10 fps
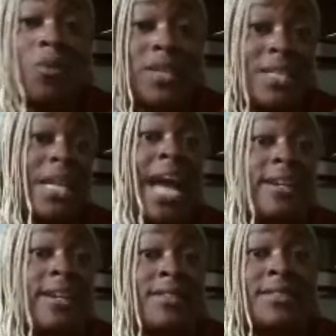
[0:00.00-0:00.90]
us and
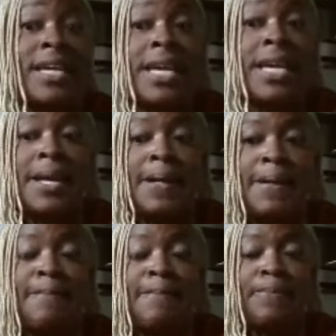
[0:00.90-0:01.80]
guide us.
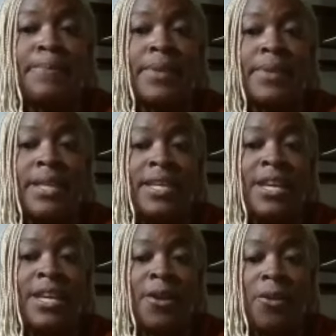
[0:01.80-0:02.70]

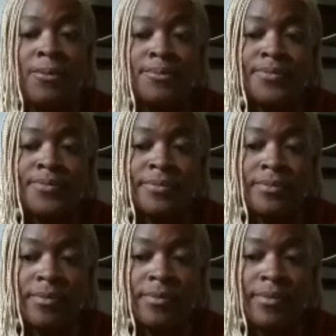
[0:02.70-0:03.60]
You know,
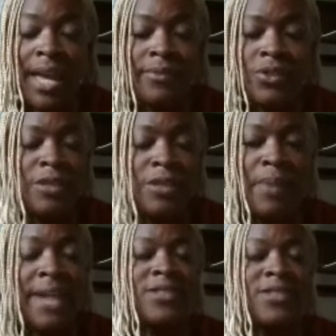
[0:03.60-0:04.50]
after she
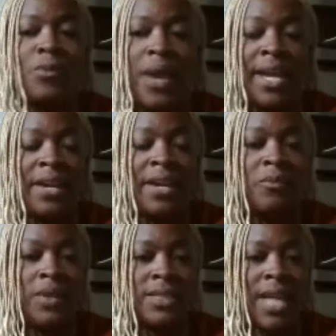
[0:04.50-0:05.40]
passed away, it
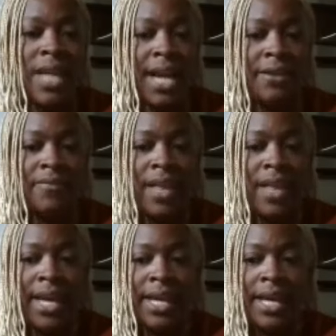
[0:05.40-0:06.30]
was kind of
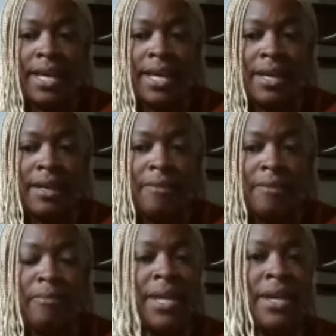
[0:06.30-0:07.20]
like
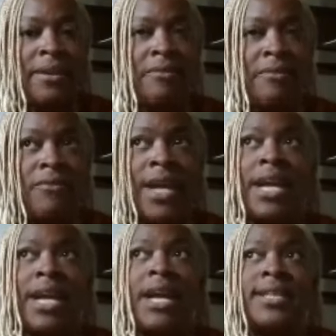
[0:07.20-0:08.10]
me
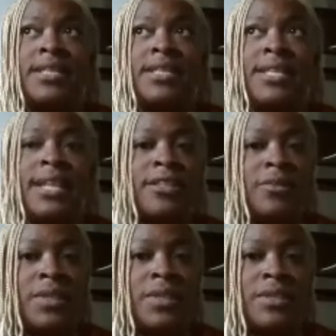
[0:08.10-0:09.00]
recognizing that
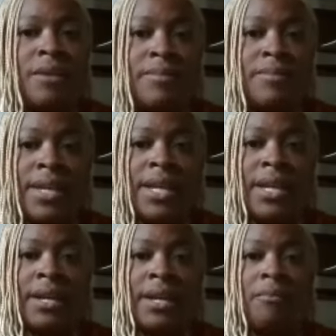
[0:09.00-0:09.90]
there was
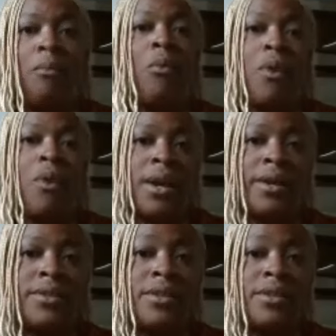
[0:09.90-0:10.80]
something more
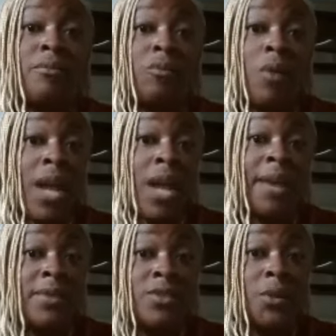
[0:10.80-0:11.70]
to what I
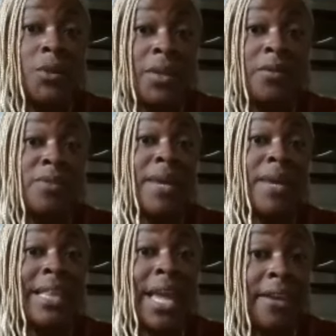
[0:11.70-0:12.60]
was doing with
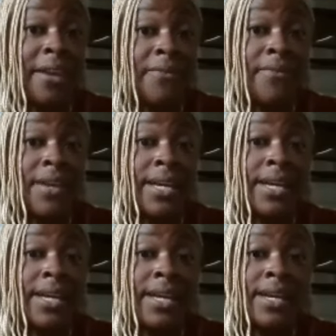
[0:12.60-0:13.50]
my life.
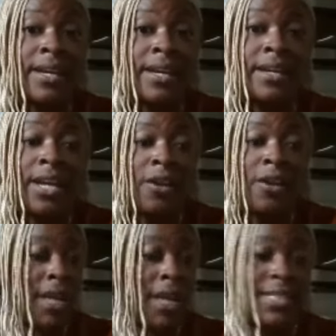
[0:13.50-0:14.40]
Okay. Mm-hmm. You
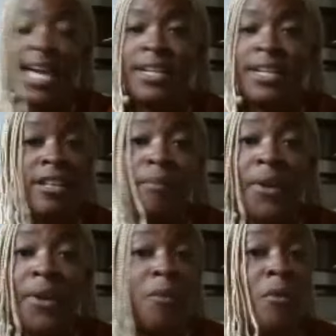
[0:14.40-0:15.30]
know, attending the
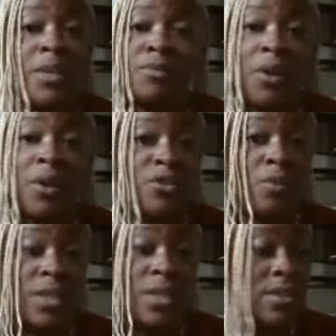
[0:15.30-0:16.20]
Million Women's March
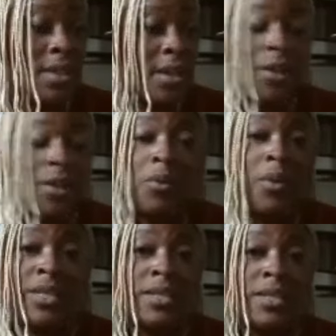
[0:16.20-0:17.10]
was
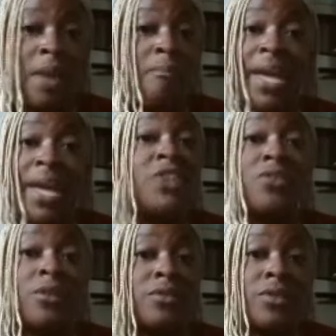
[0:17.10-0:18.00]
was a
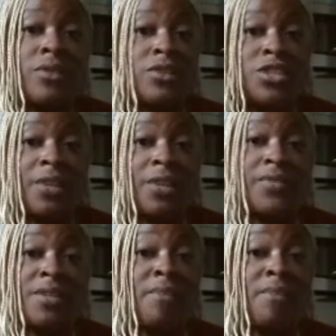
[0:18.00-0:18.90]
major
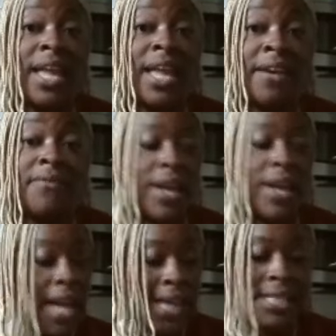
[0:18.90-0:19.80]
shift in my life.
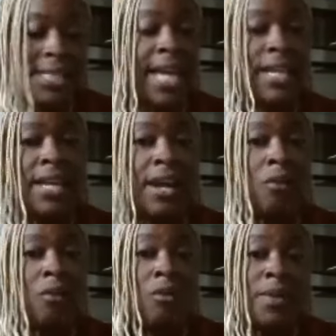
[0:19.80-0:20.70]
Attending
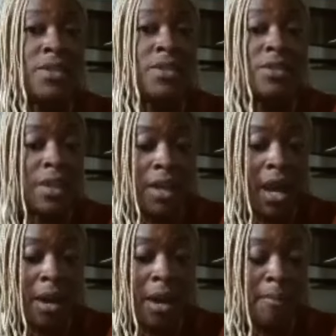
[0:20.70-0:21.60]
a women's
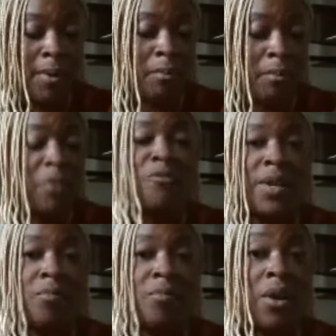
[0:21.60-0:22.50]
um,
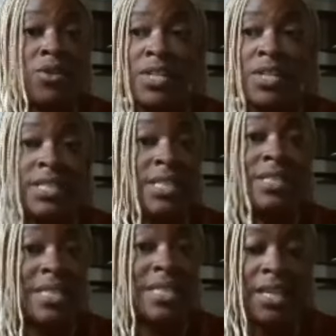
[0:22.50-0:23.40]
movement march in
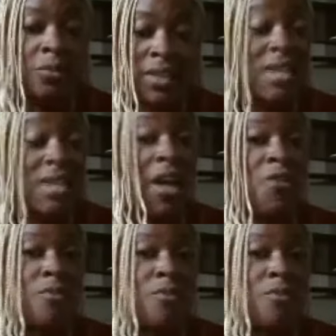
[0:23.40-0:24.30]
DC was
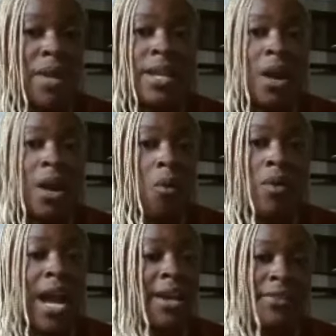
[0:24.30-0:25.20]
another movement
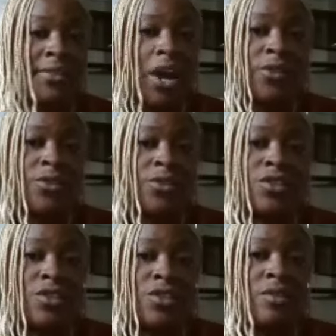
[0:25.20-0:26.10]
where I
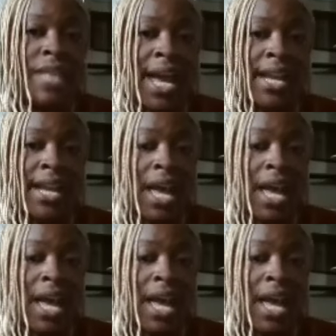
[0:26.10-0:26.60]
understood that